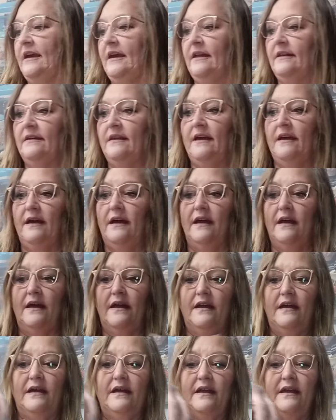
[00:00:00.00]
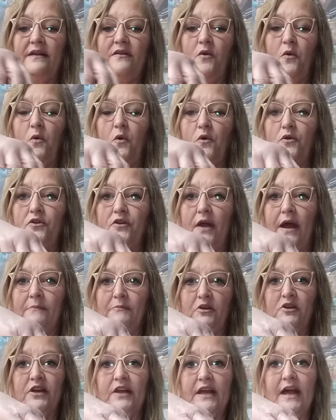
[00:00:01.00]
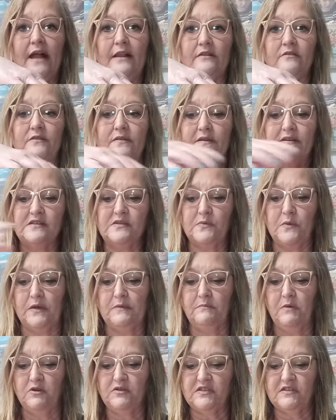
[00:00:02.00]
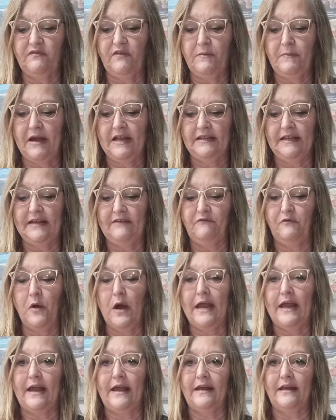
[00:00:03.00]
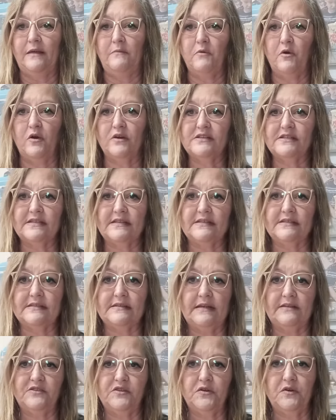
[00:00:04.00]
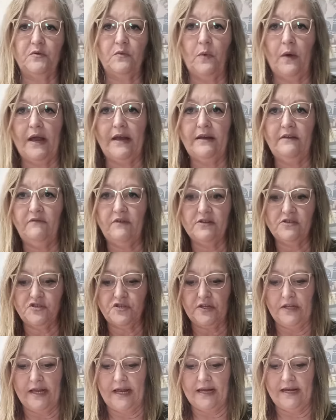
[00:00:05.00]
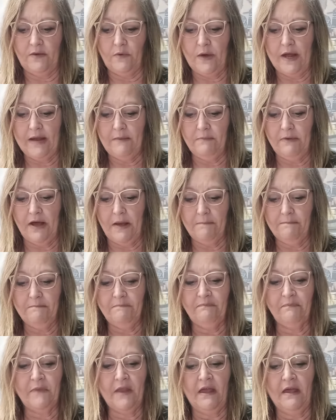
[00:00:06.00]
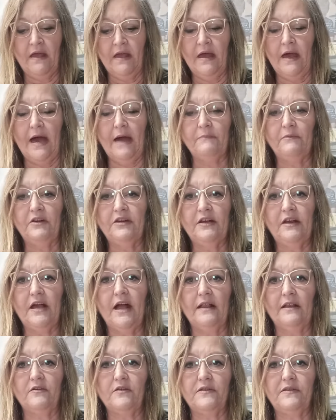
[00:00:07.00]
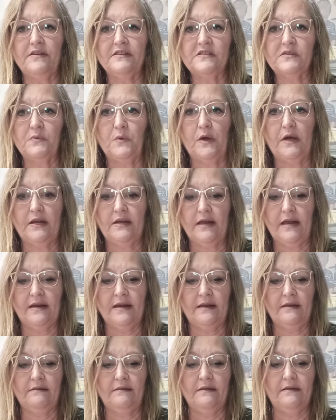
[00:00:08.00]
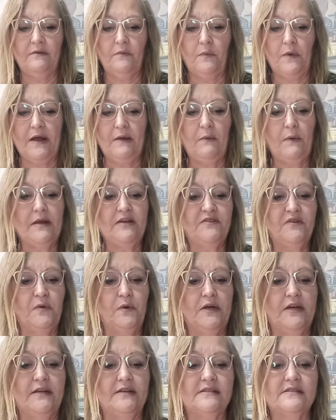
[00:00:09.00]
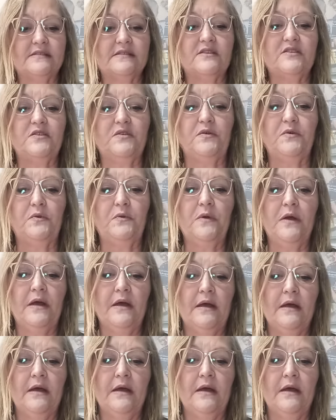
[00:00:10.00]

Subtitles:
then in order, I'm going to color this one. Most of them I leave white anymore since they turn white eventually anyway, but I'm going to color this one. And the way we do it is to